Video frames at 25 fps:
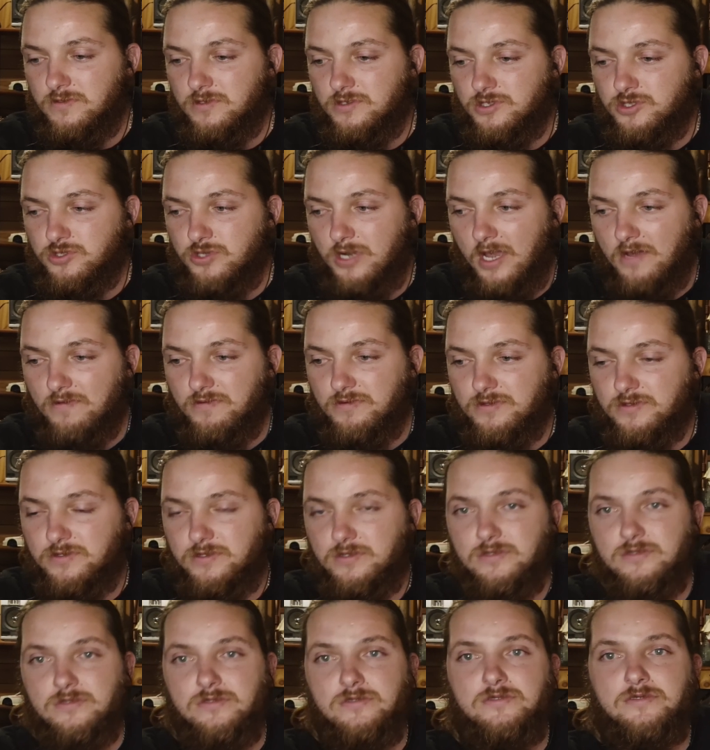
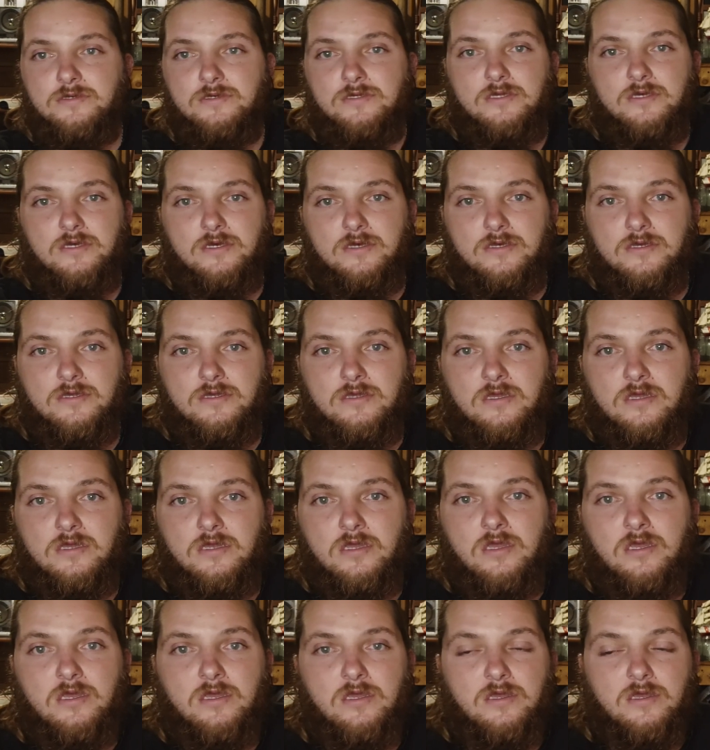traveled to the
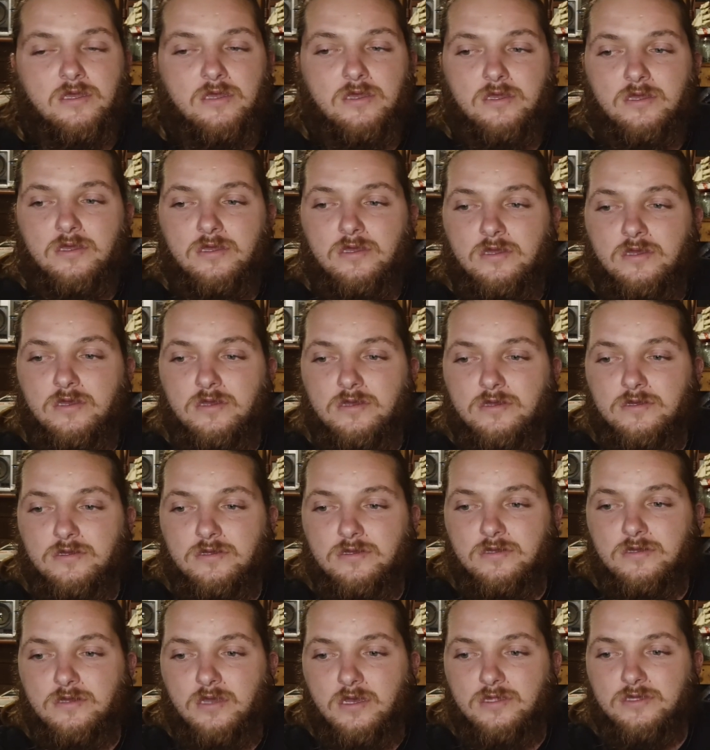
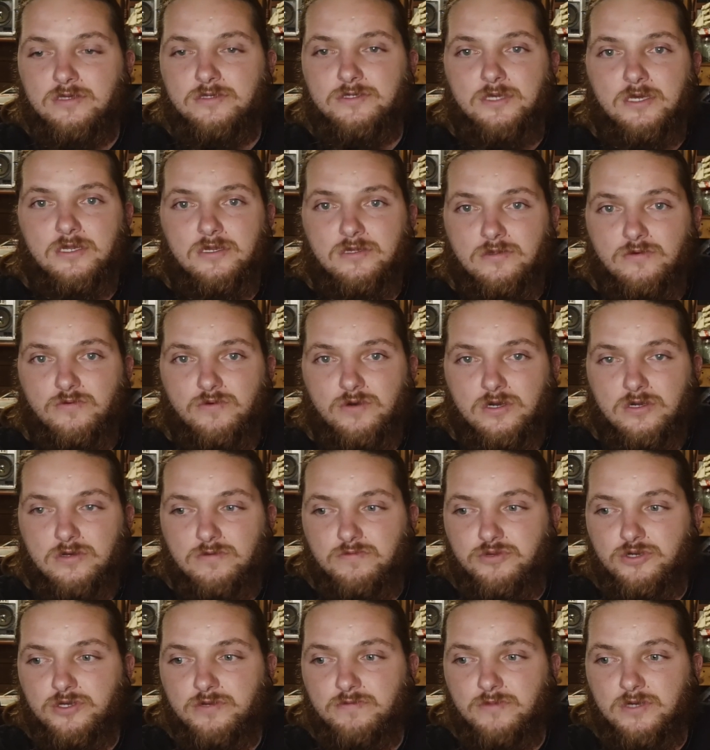other side of the
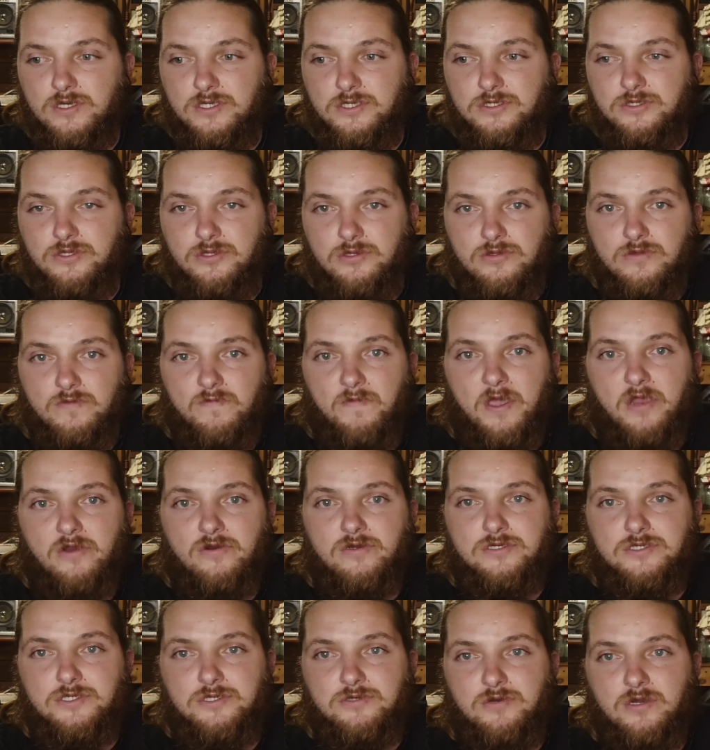world pretty much through the
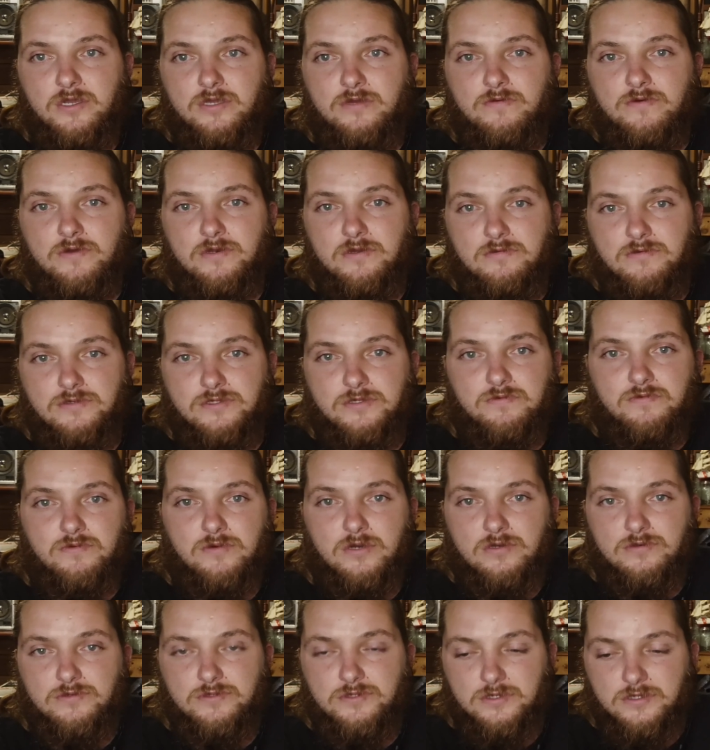Bering Strait when it was
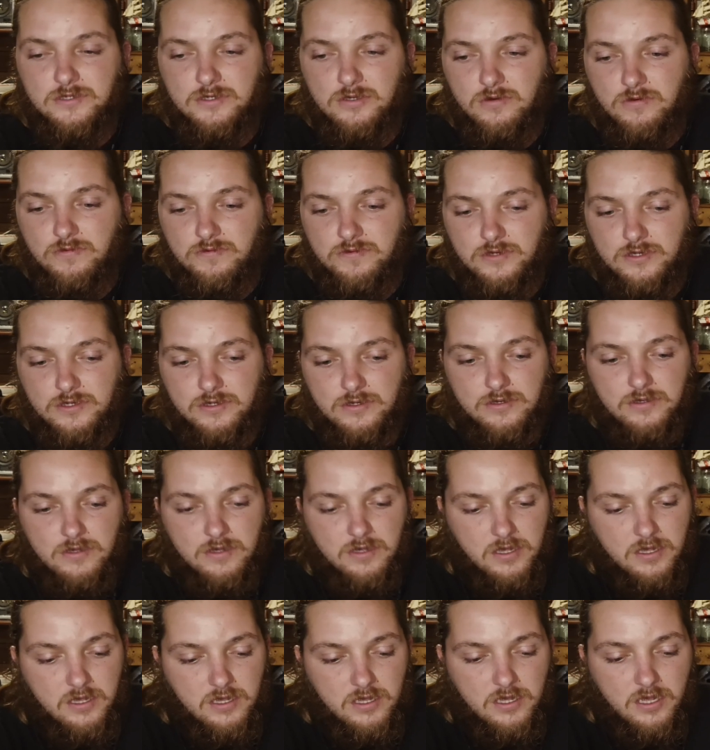frozen over,
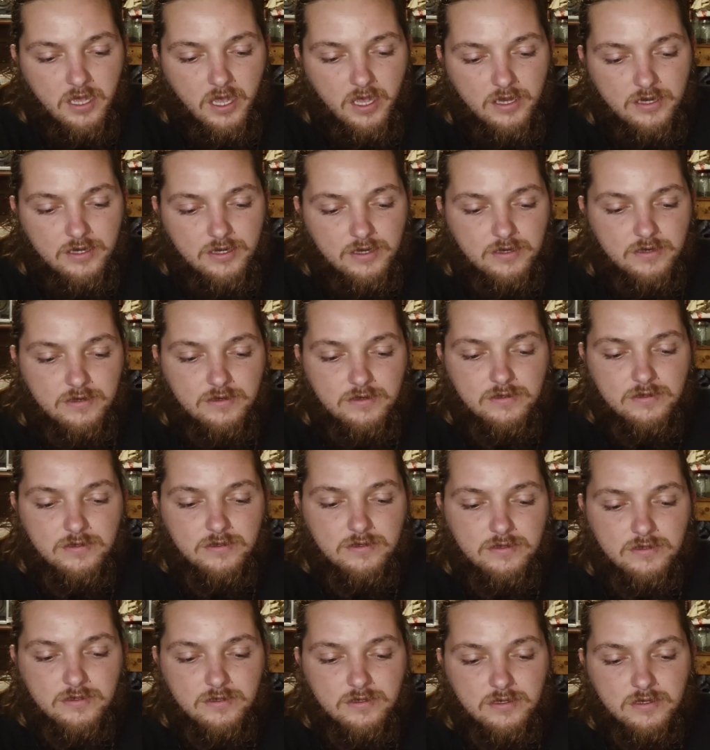and
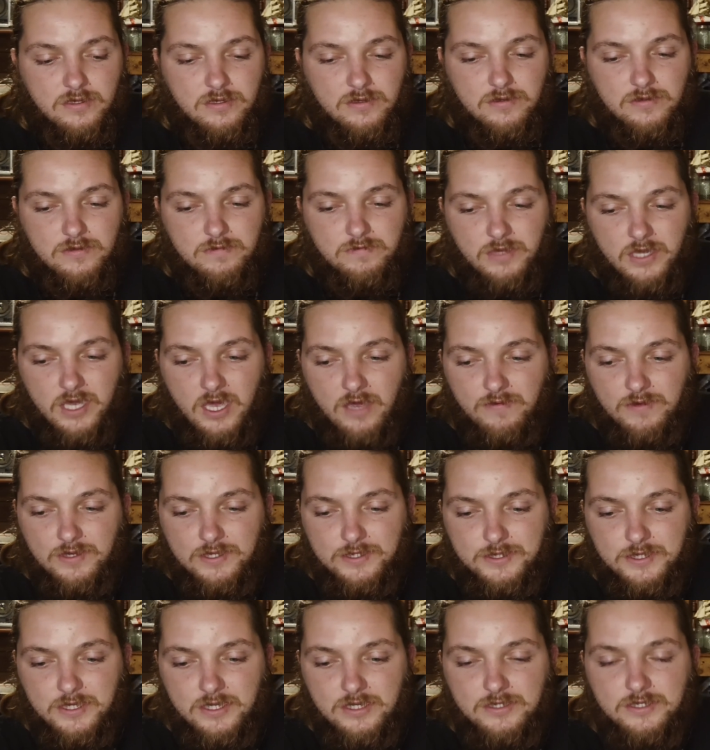became
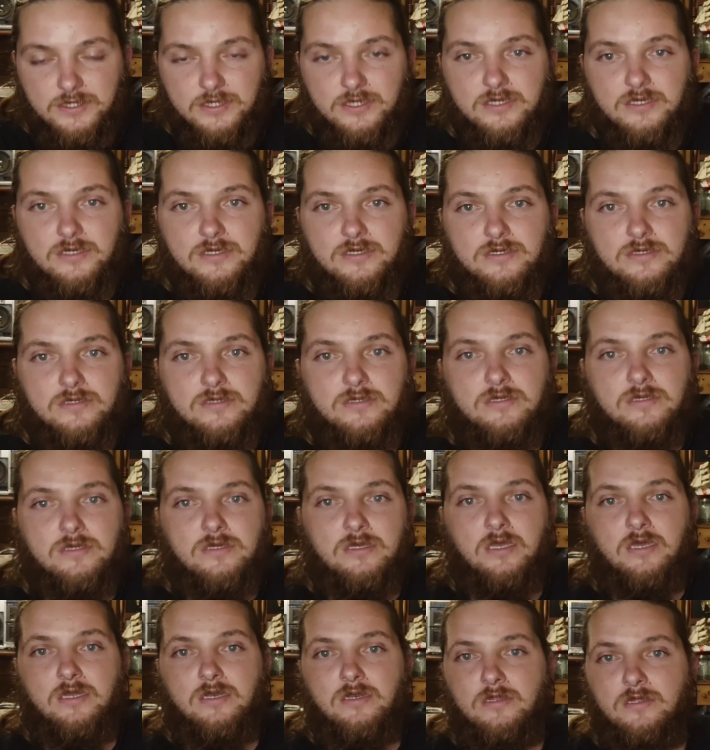extinct here.
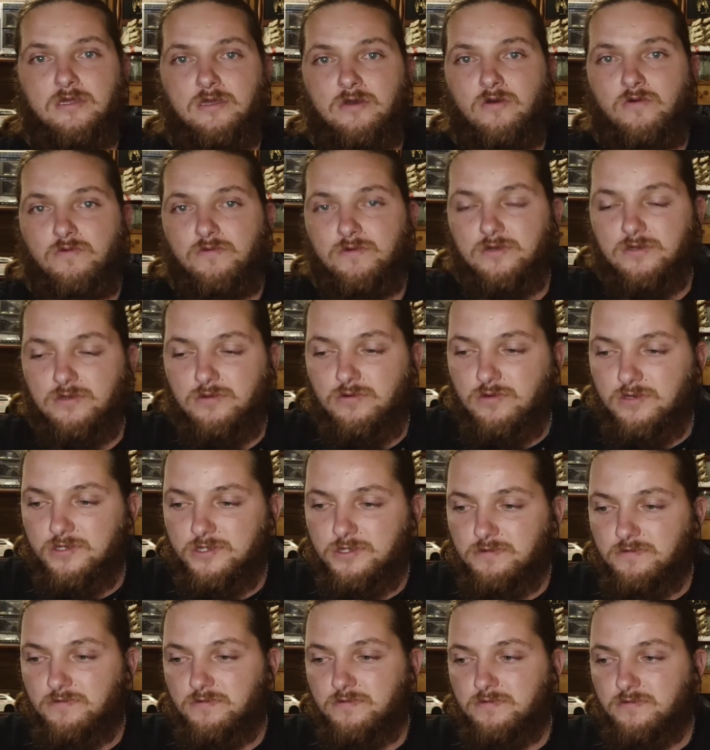And over the
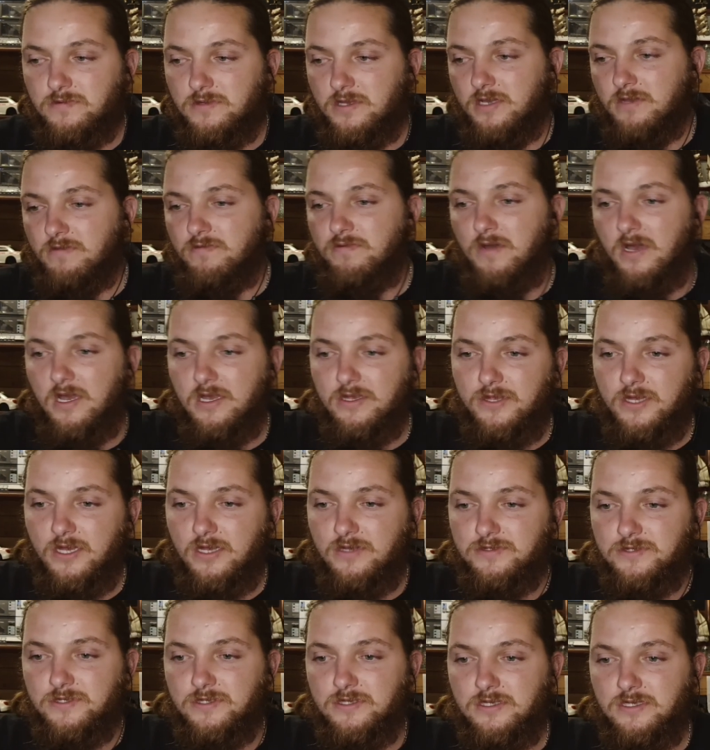course of like
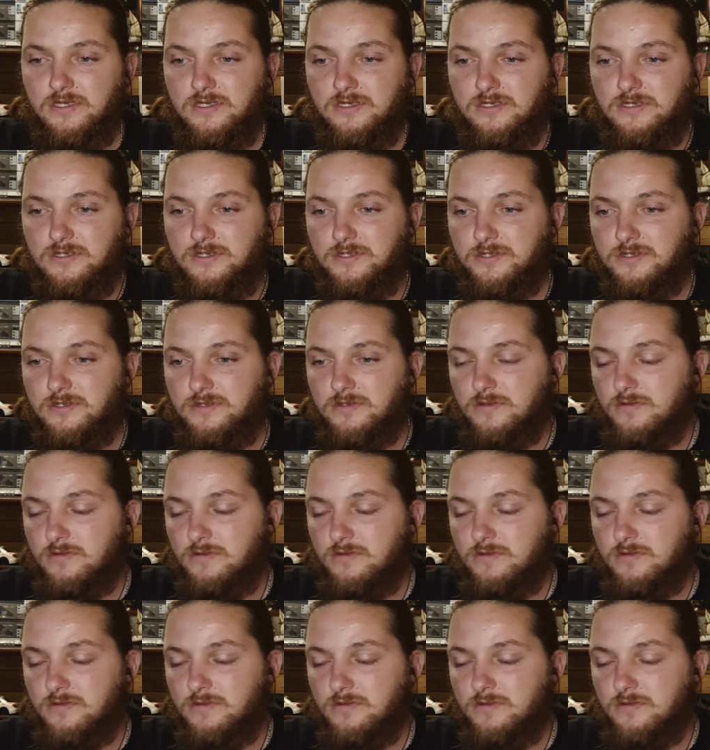5,000 years,